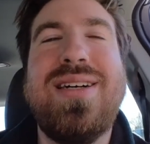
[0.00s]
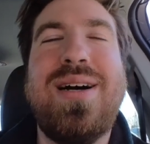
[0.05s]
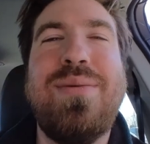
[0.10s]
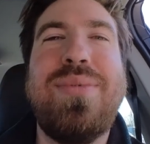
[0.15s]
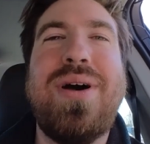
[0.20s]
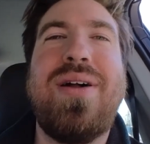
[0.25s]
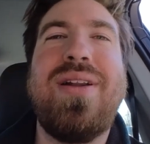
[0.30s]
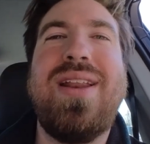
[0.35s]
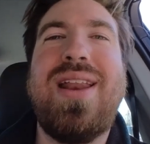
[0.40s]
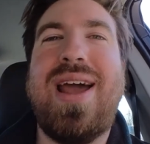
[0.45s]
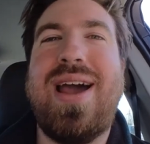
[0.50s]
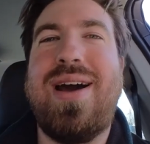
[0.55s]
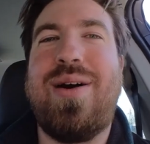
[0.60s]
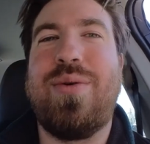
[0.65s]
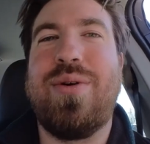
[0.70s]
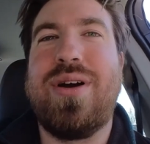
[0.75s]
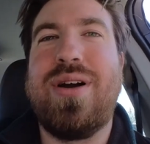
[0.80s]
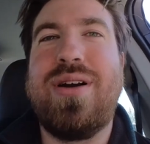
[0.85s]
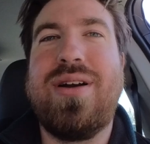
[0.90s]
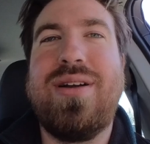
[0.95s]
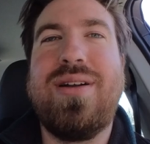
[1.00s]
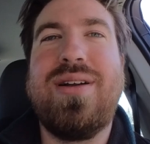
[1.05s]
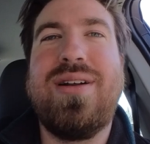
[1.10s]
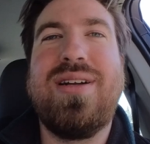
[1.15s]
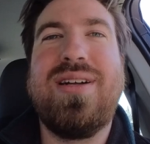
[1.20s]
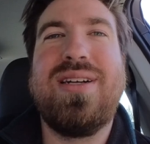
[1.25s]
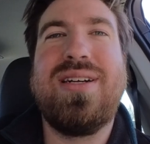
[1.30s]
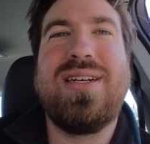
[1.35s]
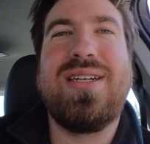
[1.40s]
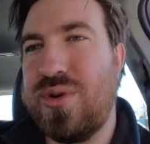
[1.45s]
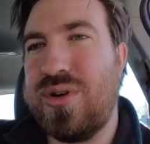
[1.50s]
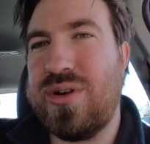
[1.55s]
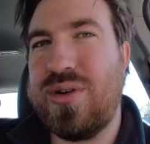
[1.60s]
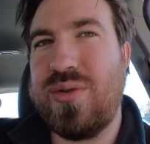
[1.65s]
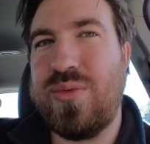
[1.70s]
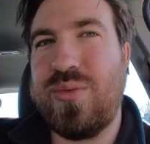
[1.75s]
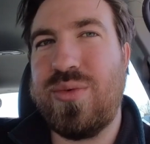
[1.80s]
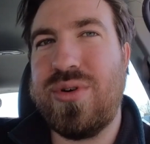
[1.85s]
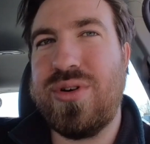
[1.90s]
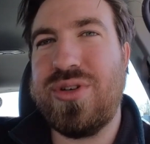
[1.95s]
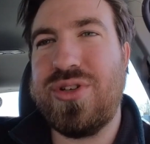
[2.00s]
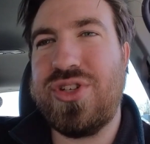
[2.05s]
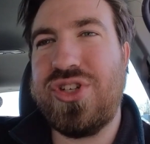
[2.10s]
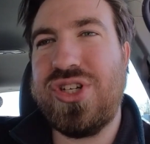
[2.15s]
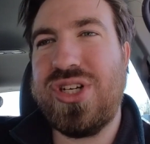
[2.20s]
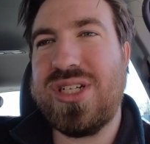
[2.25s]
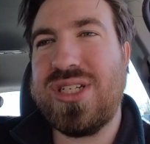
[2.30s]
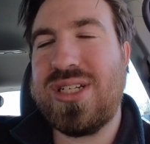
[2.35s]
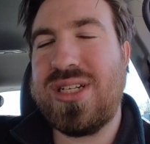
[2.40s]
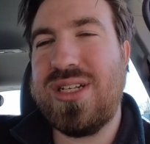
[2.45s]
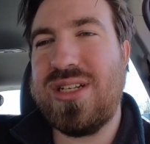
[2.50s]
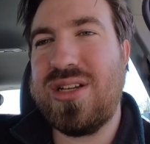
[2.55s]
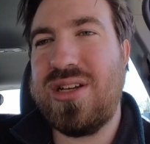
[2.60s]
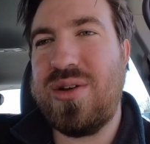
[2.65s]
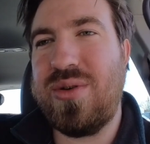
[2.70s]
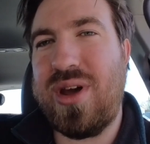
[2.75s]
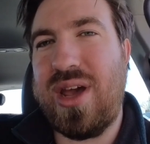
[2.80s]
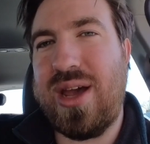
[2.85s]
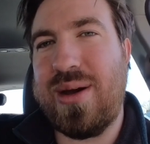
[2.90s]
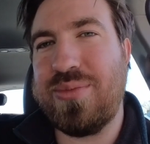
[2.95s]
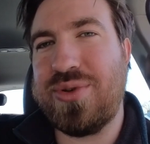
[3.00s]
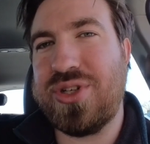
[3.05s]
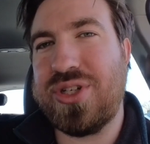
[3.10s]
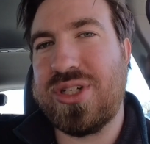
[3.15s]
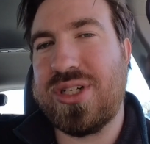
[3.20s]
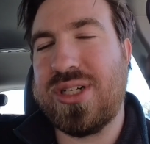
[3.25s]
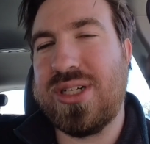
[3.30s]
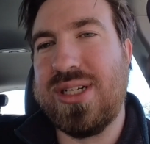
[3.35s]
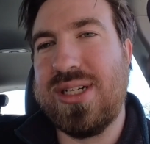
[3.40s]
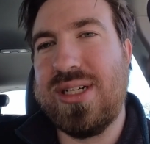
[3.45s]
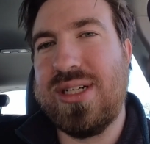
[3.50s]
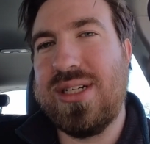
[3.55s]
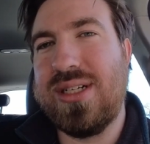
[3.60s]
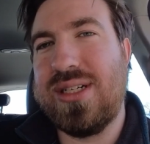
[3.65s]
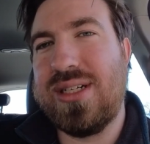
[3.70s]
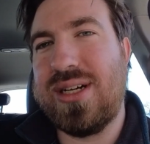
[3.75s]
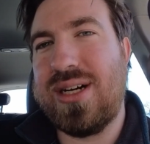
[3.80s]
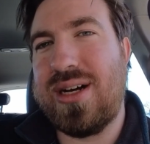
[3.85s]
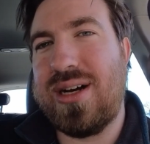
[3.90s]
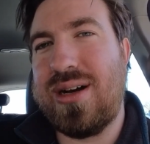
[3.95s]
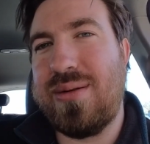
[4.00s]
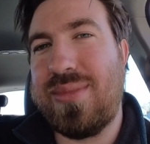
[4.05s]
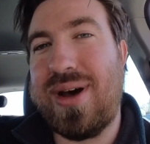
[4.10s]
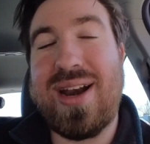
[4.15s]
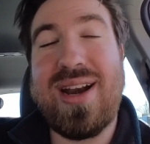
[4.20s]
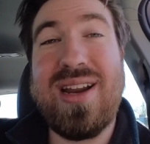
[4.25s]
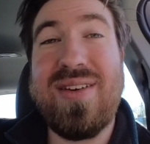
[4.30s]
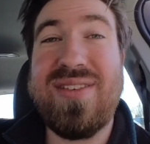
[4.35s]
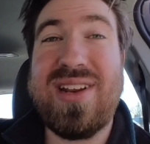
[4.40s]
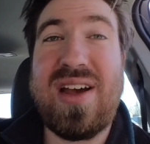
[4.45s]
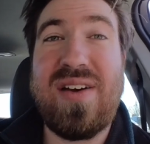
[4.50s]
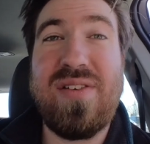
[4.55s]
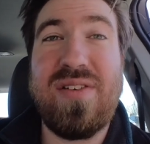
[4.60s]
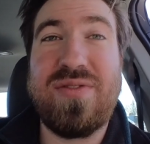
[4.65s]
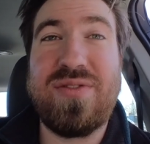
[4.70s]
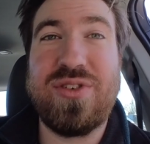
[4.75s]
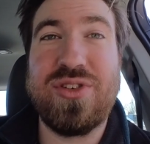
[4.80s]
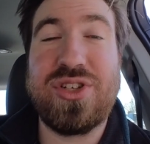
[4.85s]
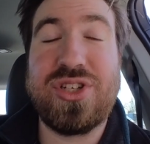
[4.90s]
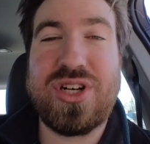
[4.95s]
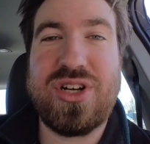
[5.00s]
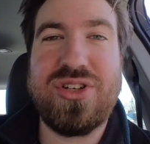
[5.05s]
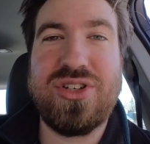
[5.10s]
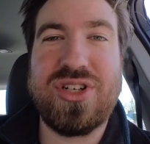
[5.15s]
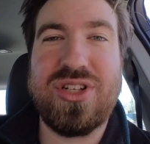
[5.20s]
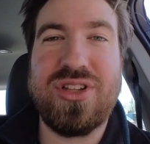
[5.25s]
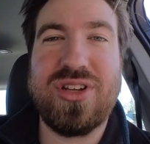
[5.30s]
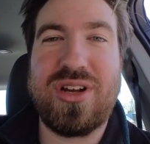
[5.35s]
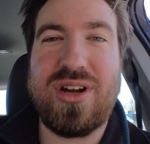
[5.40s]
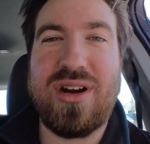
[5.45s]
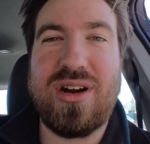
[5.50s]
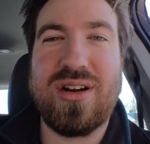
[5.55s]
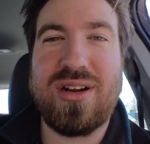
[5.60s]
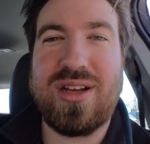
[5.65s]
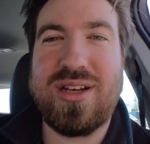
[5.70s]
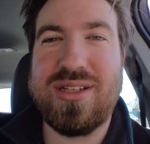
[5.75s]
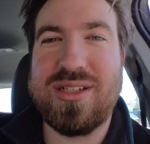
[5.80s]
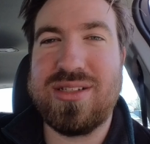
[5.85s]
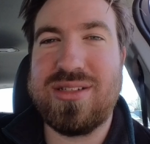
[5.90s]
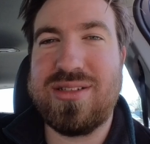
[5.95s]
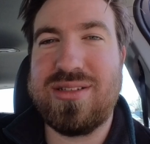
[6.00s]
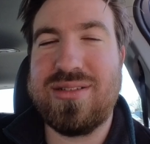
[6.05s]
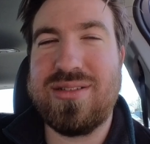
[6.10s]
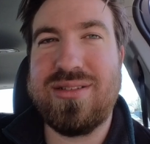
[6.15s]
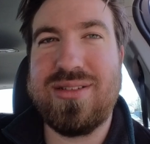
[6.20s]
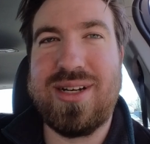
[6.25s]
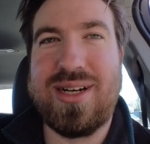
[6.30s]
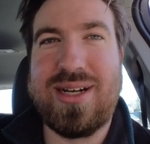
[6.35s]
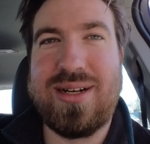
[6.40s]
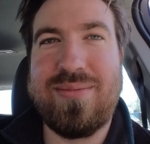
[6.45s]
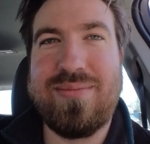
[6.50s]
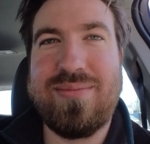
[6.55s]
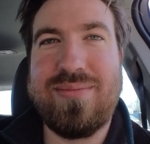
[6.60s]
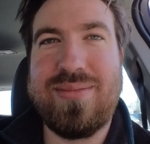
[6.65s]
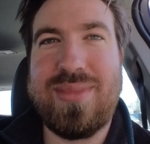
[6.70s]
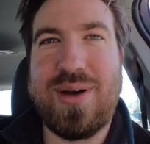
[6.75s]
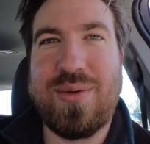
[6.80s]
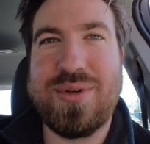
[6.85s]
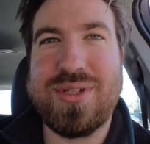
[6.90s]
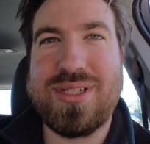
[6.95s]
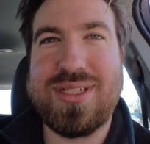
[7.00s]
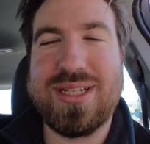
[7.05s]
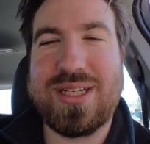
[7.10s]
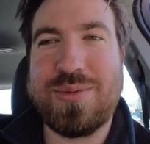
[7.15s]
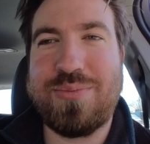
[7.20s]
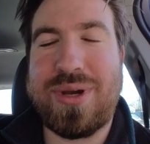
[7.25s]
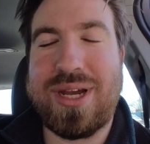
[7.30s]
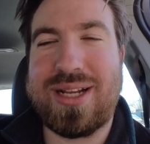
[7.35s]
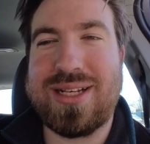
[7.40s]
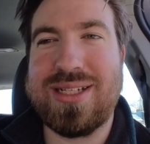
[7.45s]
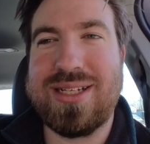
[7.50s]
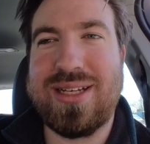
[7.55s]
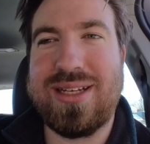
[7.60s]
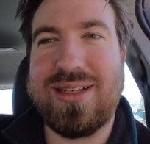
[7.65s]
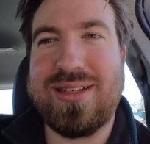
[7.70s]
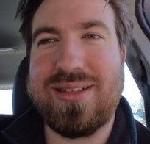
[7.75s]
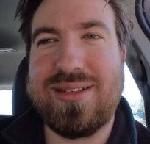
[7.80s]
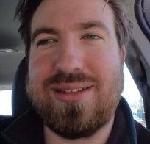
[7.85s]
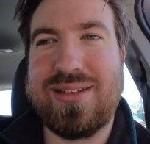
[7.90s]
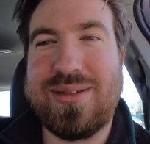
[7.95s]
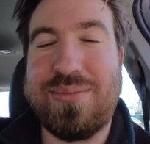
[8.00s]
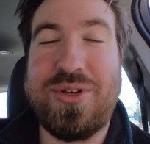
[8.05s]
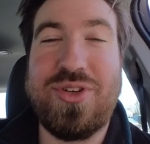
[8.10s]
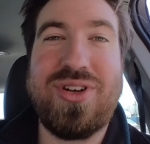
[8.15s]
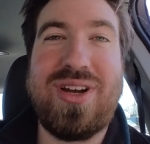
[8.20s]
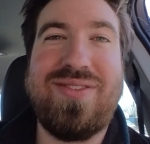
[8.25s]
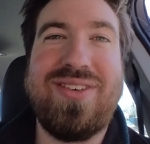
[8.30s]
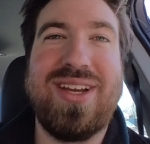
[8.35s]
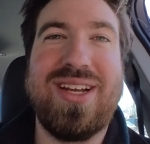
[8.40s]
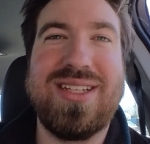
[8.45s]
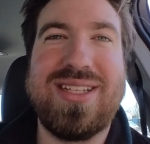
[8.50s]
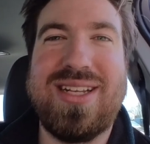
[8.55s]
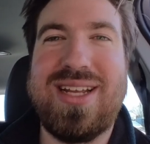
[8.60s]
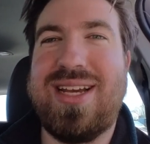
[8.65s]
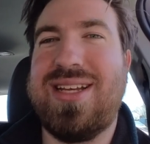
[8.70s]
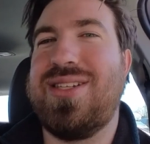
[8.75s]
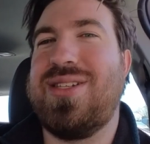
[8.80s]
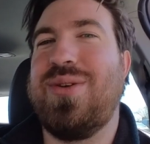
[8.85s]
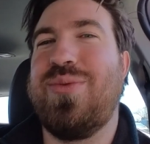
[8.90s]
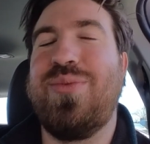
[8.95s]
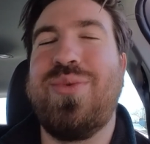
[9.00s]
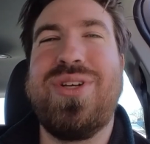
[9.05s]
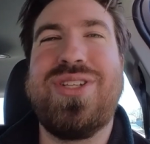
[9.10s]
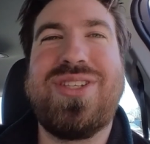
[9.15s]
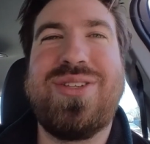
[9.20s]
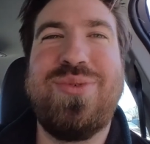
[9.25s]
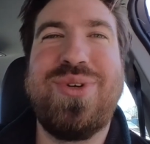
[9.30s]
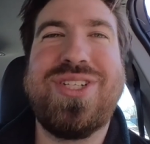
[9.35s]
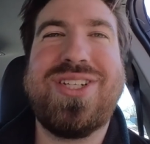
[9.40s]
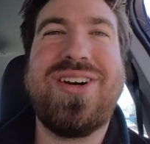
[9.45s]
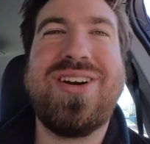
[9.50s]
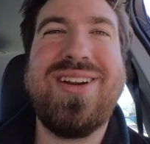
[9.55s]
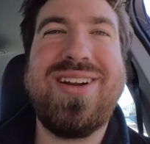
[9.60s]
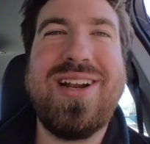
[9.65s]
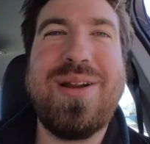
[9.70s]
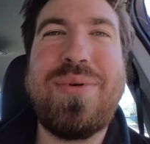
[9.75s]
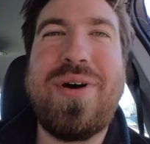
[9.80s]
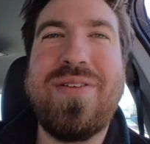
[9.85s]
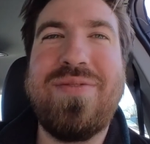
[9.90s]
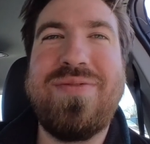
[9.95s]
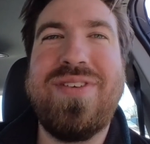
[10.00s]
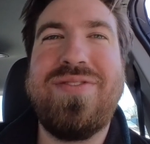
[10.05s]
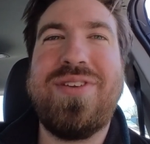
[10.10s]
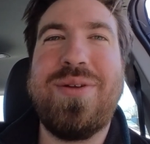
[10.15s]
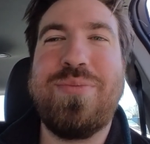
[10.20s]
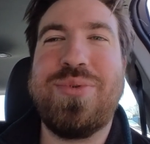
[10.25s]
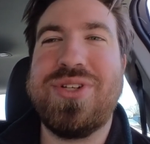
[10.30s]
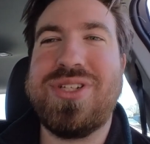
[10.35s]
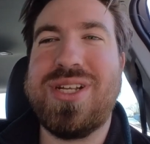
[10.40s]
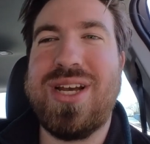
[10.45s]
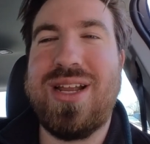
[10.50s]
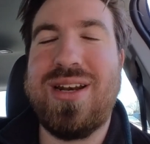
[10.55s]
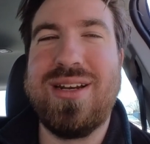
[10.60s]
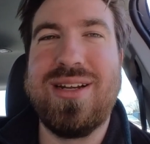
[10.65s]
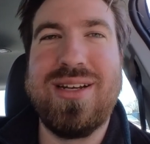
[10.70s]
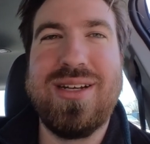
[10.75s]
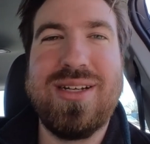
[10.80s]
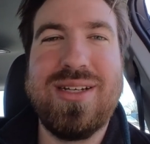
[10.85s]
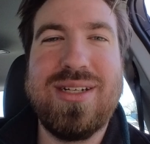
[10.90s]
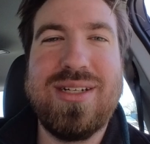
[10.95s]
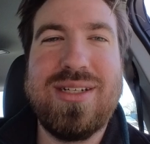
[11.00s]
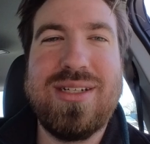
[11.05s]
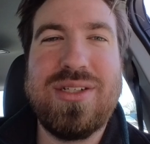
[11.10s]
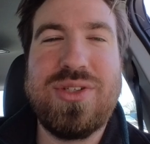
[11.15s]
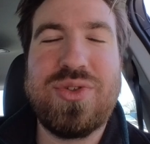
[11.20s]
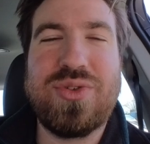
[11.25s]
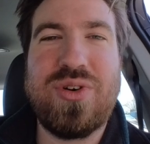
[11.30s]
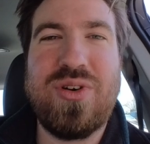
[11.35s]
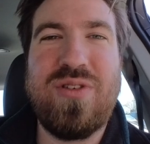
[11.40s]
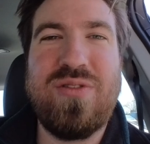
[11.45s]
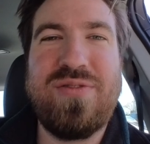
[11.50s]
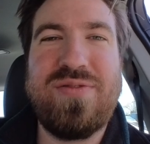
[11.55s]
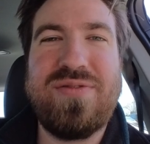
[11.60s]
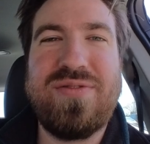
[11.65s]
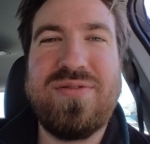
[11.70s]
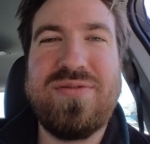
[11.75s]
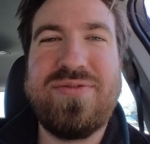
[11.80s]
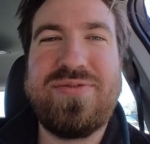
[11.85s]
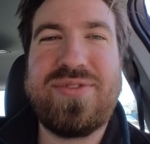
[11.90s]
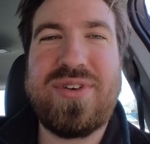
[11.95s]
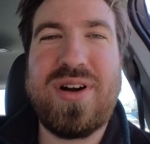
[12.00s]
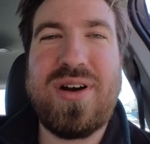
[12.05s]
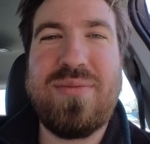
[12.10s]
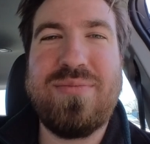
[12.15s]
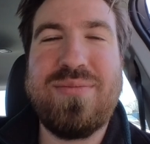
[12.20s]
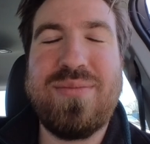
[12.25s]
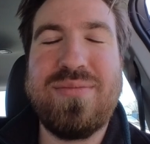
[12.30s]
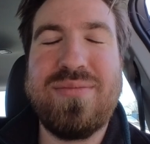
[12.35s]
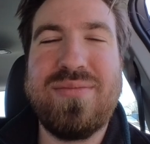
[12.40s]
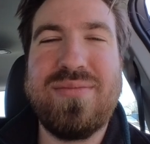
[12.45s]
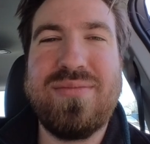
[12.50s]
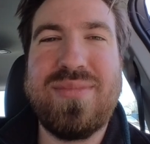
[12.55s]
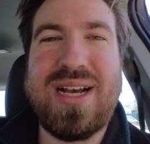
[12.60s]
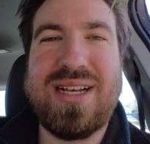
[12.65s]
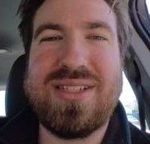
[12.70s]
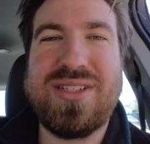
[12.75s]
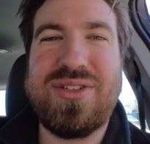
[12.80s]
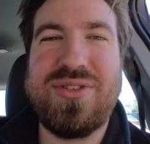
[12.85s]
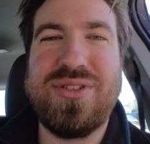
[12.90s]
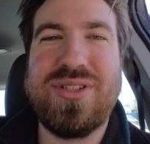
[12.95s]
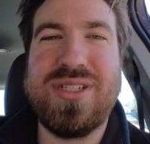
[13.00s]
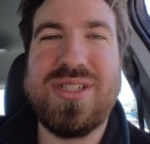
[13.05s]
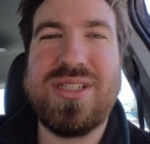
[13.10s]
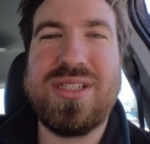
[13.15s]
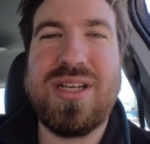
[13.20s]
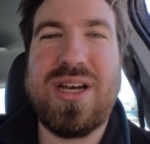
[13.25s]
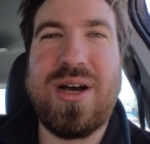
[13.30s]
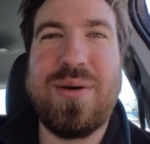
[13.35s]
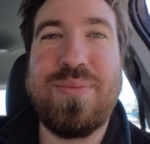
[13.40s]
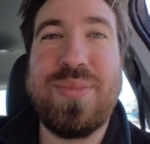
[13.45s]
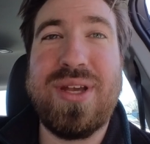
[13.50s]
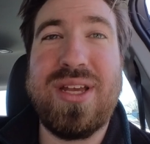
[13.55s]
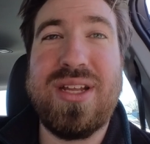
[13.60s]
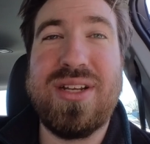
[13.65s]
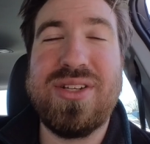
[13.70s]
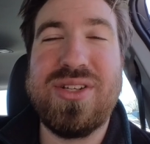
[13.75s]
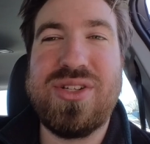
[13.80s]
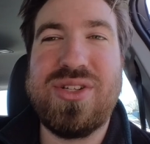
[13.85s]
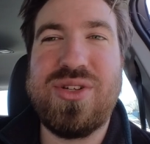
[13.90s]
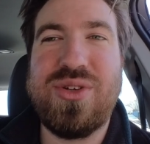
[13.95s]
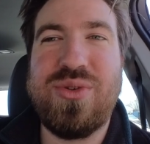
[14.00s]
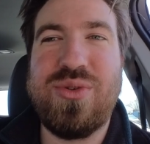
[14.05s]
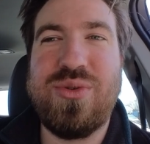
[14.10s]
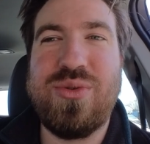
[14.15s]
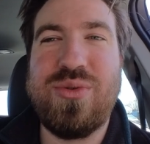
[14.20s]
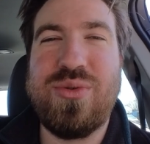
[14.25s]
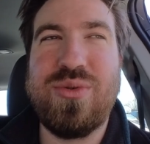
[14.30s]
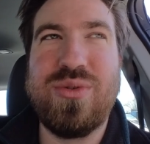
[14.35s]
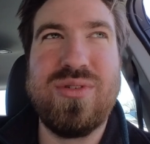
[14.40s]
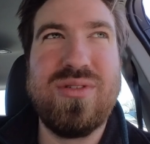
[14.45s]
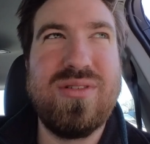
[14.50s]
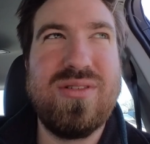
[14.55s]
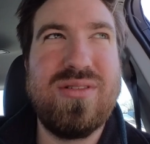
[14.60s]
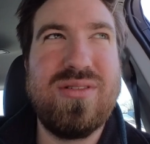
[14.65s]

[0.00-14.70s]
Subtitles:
about an hour. We're just into New Hampshire. I didn't even have a full charge on the car because I wasn't expecting to be driving it today. So we started at about 50%, drove from Massachusetts up into